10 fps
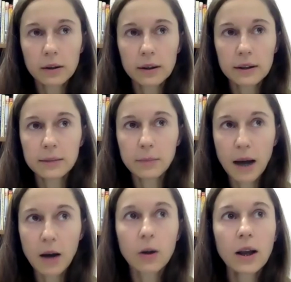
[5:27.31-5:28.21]
is
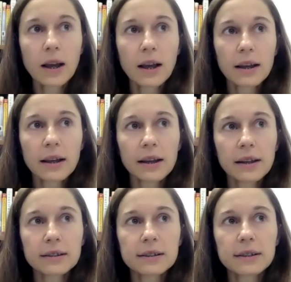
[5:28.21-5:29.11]
about,
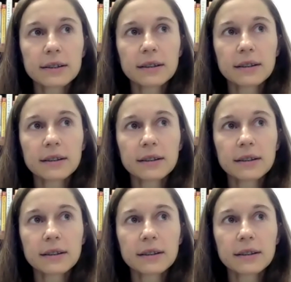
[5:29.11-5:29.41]
is